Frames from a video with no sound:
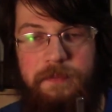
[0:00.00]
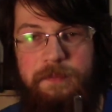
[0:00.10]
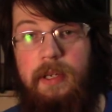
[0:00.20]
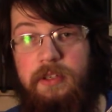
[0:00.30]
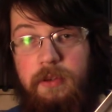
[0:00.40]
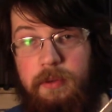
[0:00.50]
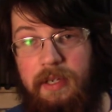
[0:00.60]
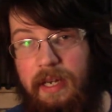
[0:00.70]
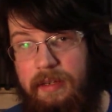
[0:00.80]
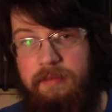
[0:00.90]
Yeah, so
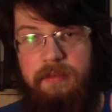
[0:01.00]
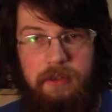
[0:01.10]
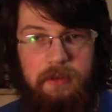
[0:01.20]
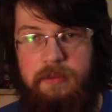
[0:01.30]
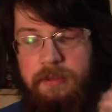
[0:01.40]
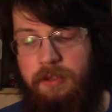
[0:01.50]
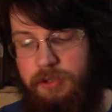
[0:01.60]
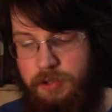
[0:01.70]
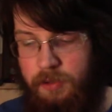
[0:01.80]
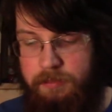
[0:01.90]
again,
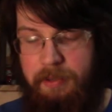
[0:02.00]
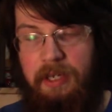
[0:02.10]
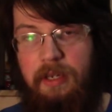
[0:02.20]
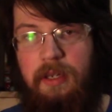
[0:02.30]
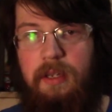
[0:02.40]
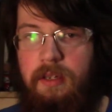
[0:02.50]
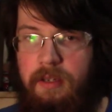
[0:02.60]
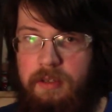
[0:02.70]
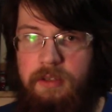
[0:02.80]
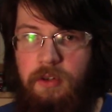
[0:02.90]
good sword, but
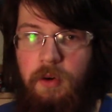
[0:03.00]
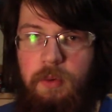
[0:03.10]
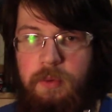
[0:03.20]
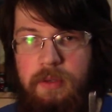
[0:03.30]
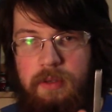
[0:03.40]
know